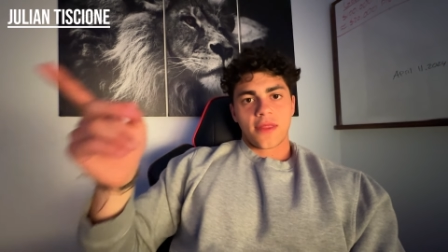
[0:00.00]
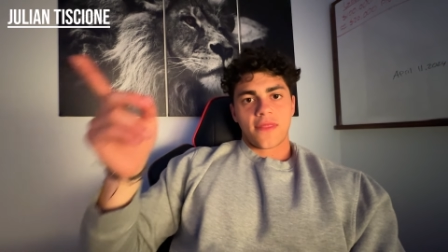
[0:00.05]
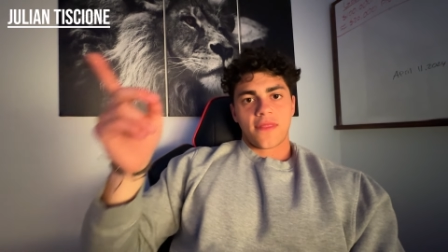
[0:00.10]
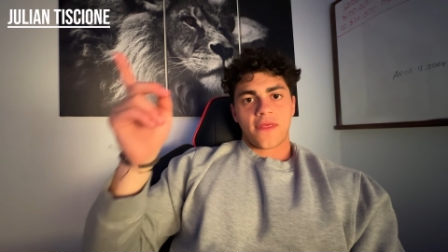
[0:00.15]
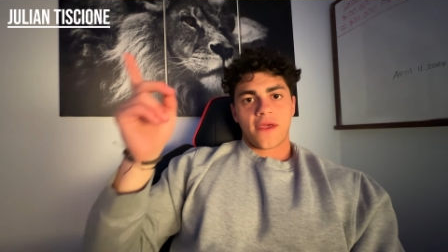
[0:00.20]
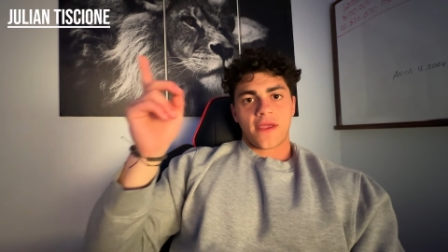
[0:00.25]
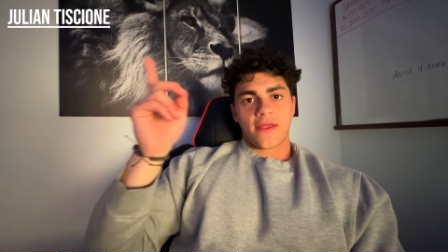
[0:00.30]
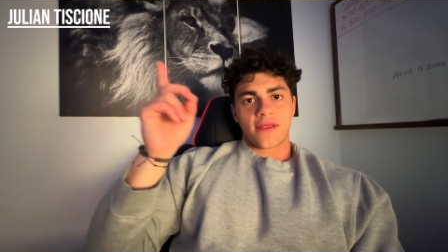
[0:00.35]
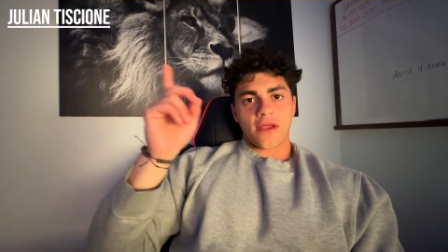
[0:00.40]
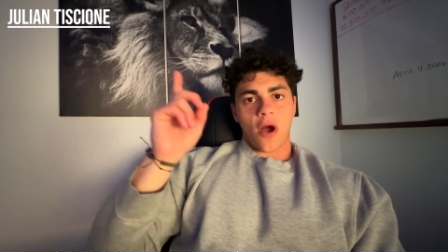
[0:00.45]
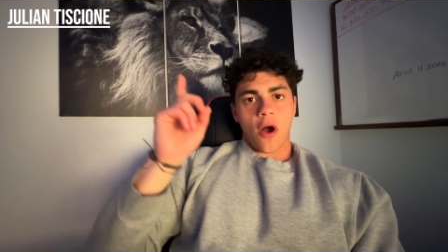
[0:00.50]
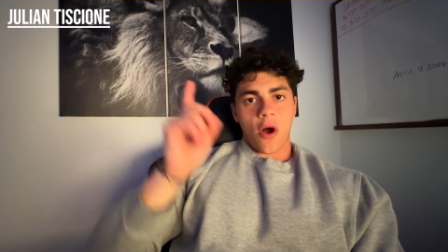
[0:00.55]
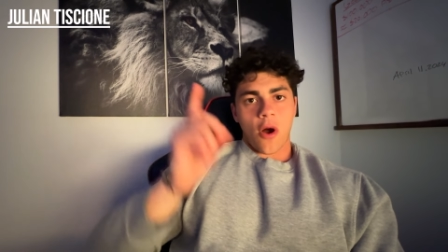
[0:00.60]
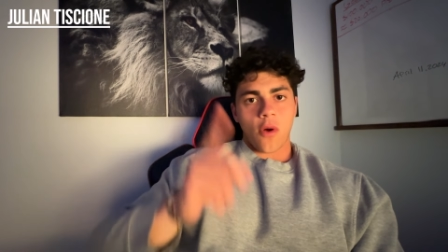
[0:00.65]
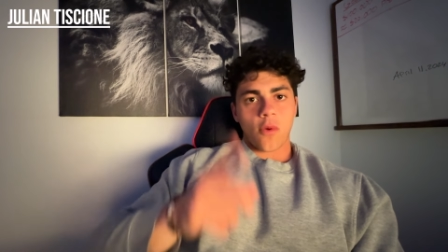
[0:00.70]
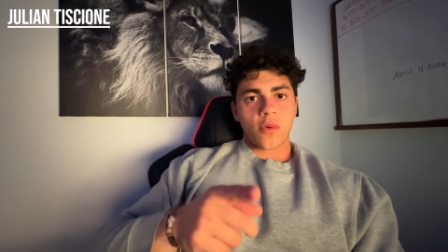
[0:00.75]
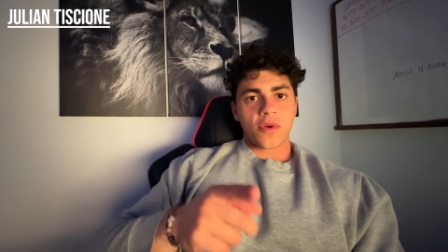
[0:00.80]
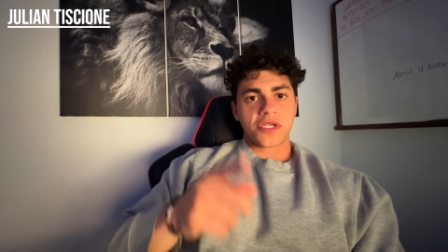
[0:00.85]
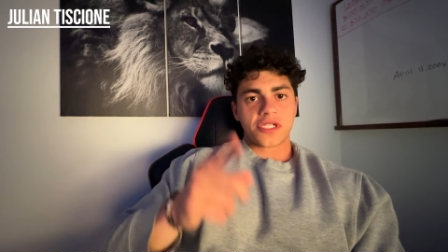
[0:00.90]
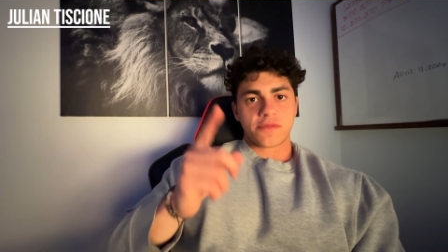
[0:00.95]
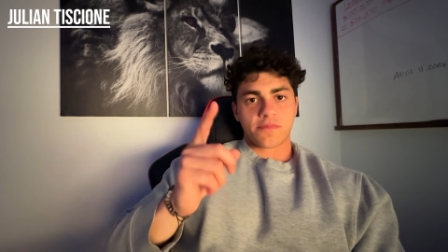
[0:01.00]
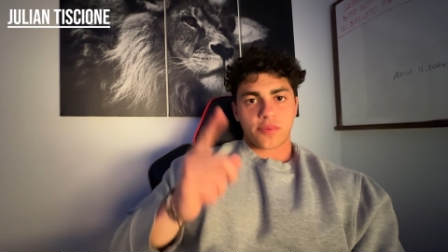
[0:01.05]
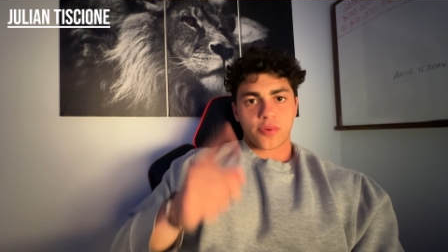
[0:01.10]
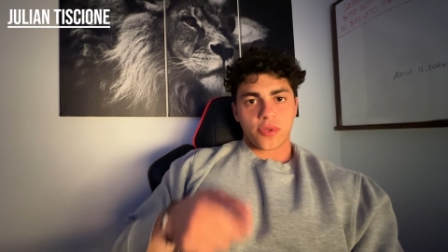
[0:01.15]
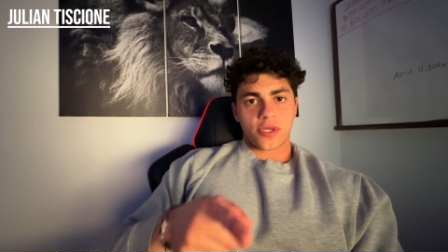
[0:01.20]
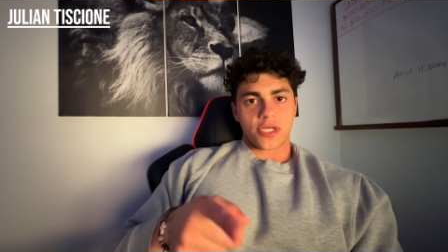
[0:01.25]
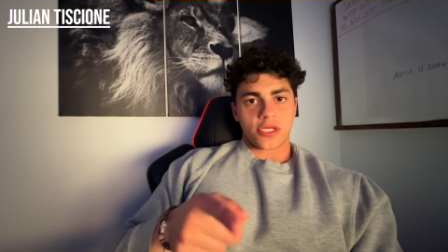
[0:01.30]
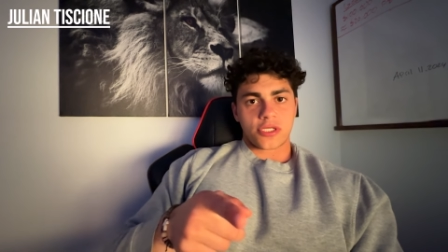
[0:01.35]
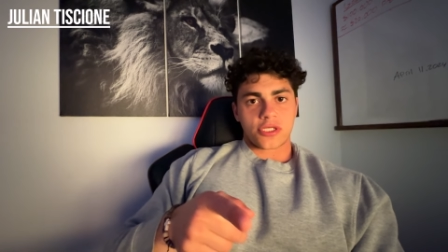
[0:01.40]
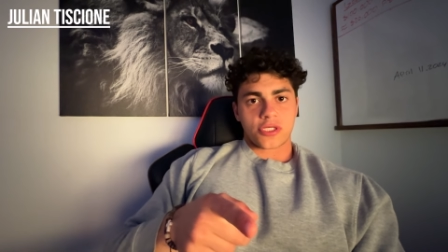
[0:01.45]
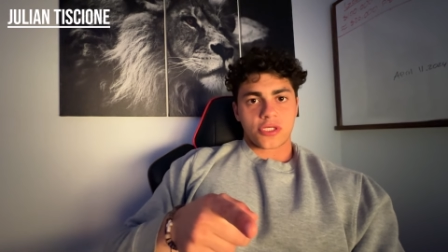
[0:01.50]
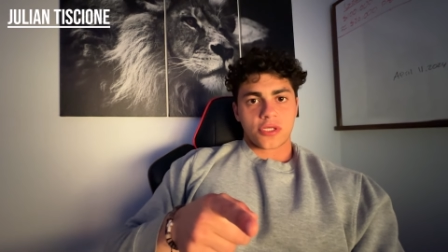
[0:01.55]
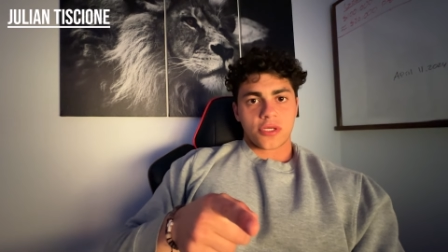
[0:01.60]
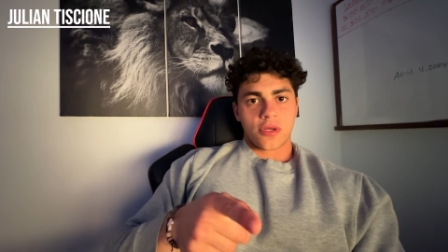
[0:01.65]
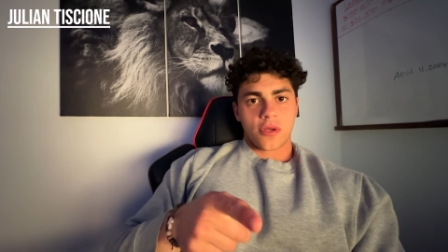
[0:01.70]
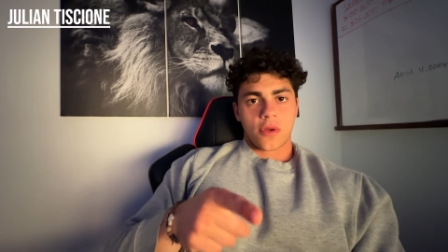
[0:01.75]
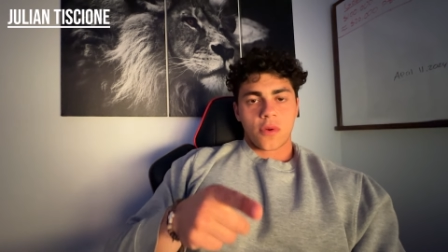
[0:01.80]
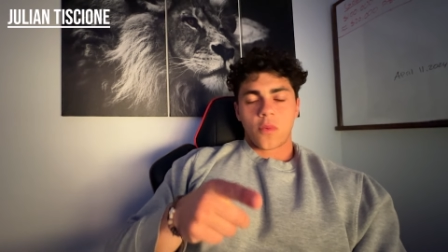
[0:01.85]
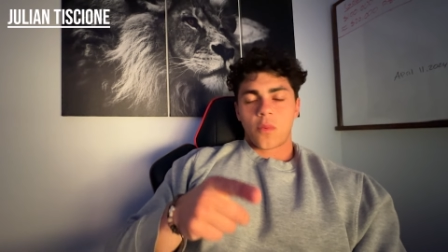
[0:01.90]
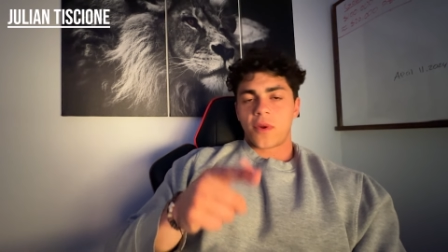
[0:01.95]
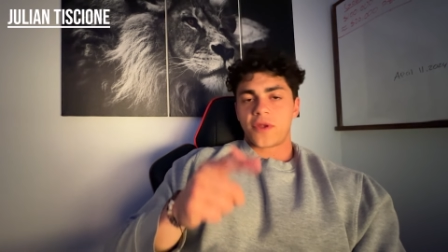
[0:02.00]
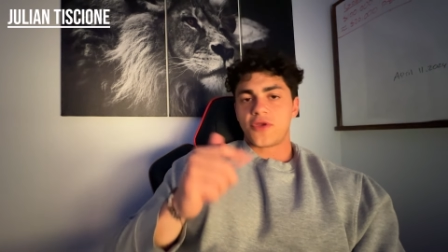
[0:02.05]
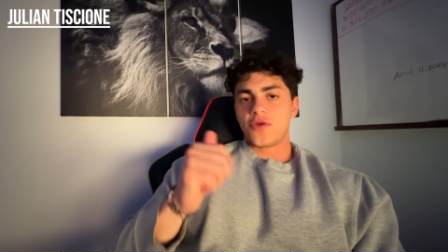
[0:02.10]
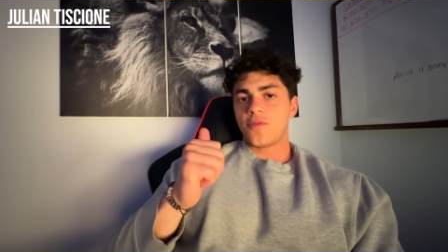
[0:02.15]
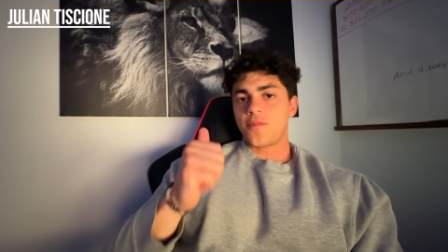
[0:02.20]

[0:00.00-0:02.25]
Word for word: they always preach when you